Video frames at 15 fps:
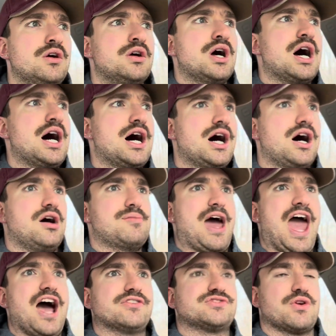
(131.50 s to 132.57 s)

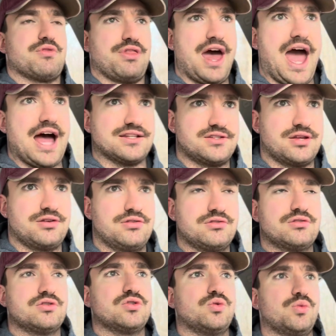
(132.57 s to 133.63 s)
After that,
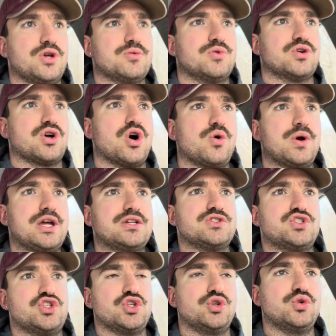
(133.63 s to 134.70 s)
we will go
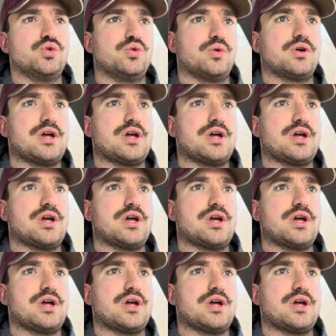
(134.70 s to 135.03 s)
into